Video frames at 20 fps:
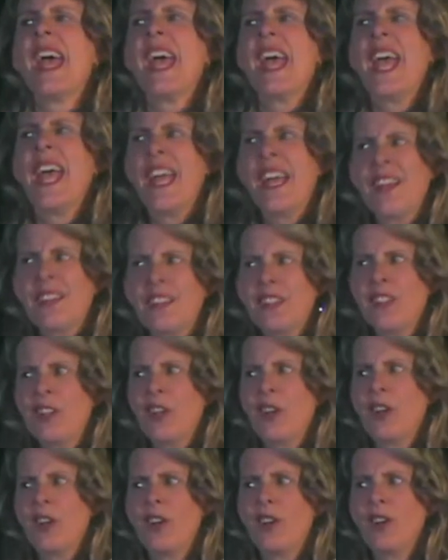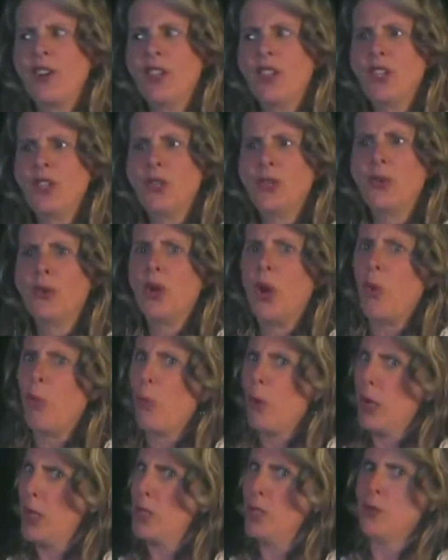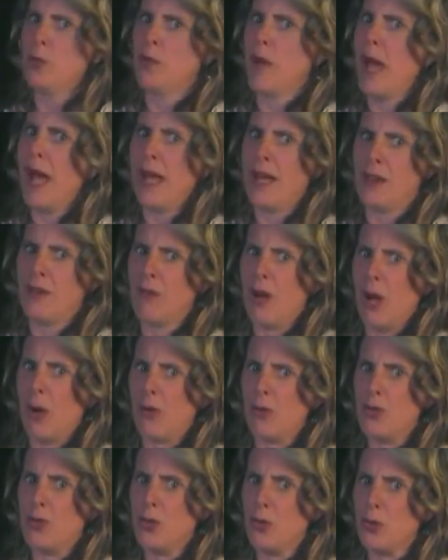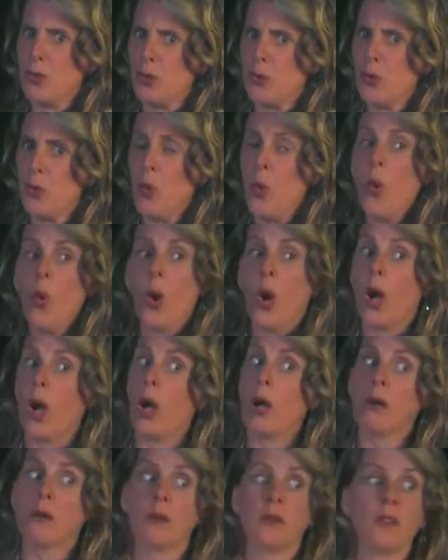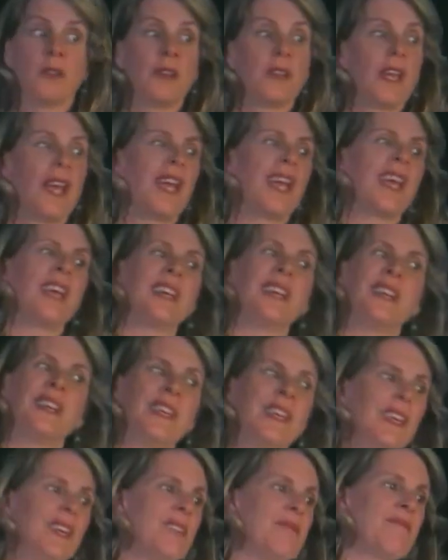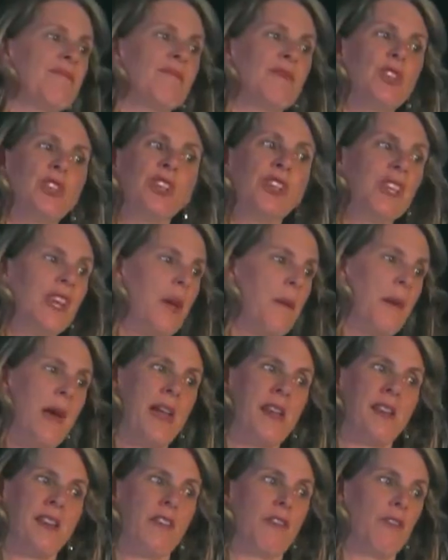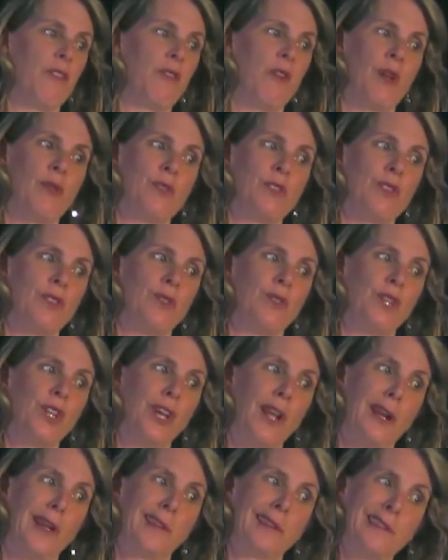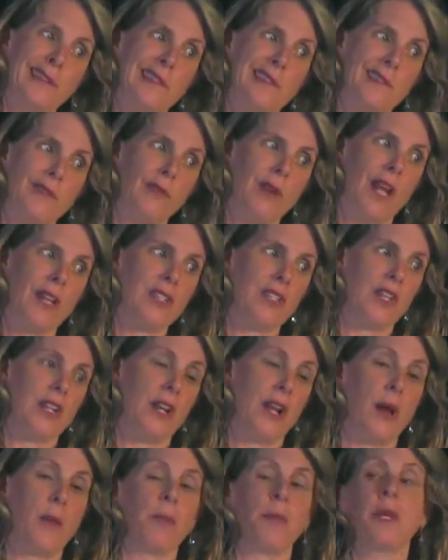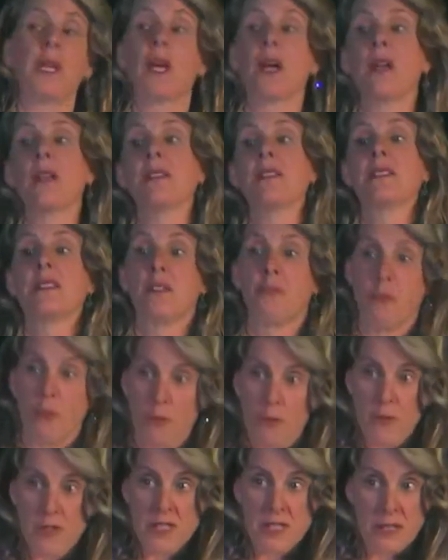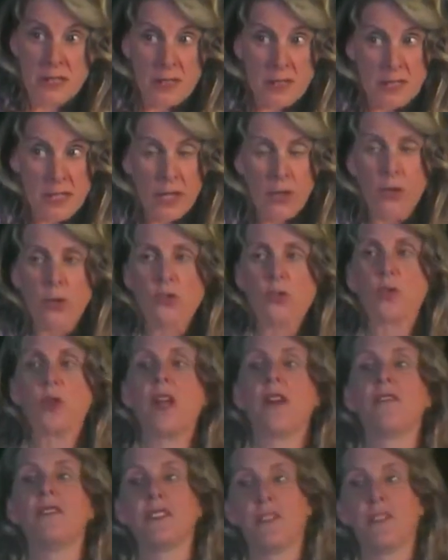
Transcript: hey, Eleanor, you got way too mad in round 2. Or, hey, E, you didn't get mad enough in round 2. You gotta ratchet it up. Because different facilitators would have